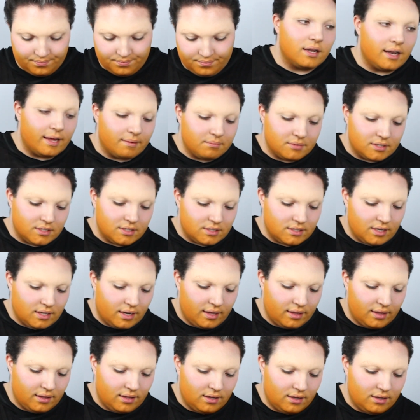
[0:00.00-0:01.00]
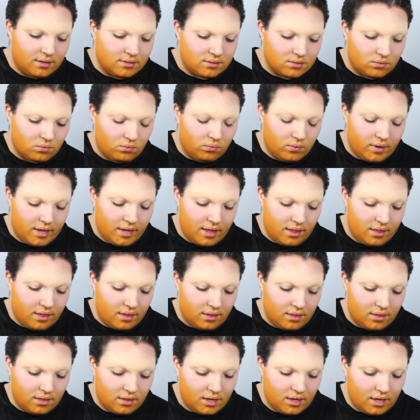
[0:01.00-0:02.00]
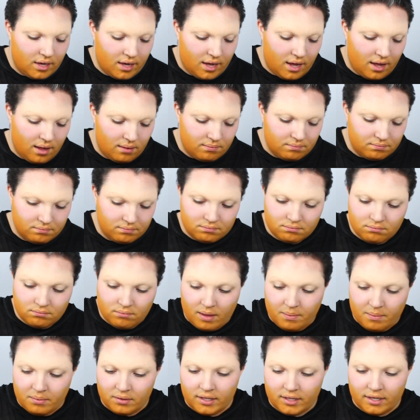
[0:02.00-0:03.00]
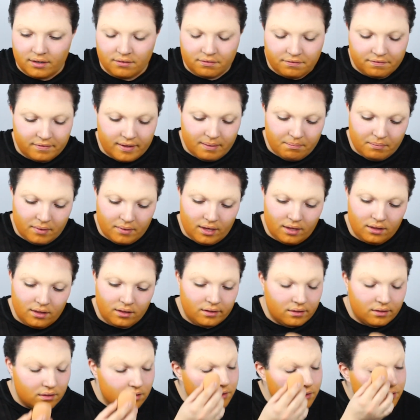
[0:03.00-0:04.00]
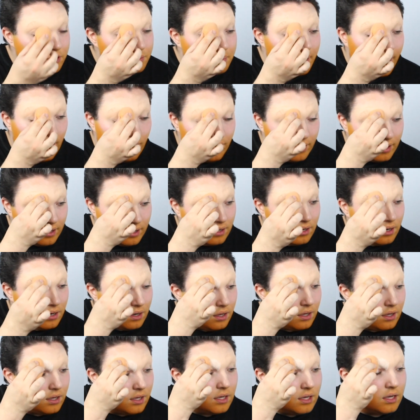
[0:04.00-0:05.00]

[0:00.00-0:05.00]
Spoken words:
And I'm just setting these with the Maybelline Fit Me Loose Powder.